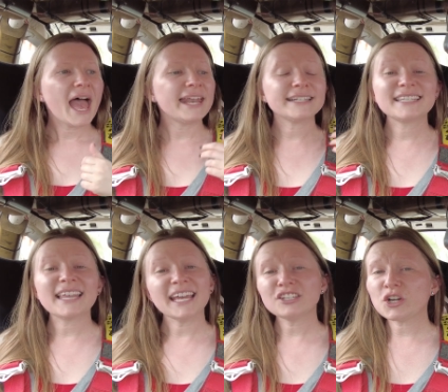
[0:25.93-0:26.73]
And it's
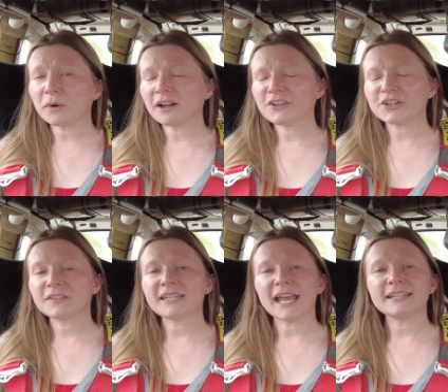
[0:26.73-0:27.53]
thanks to our
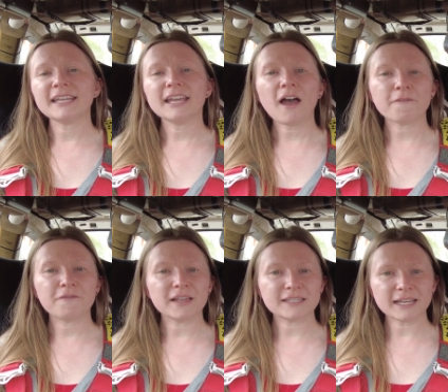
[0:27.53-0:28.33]
understanding of
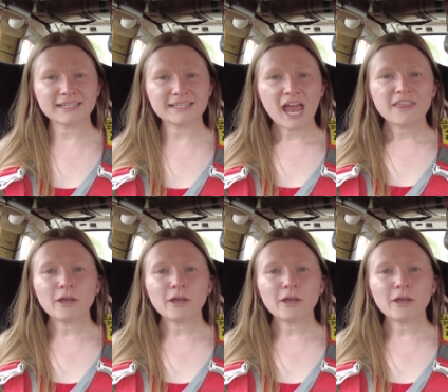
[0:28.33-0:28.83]
physics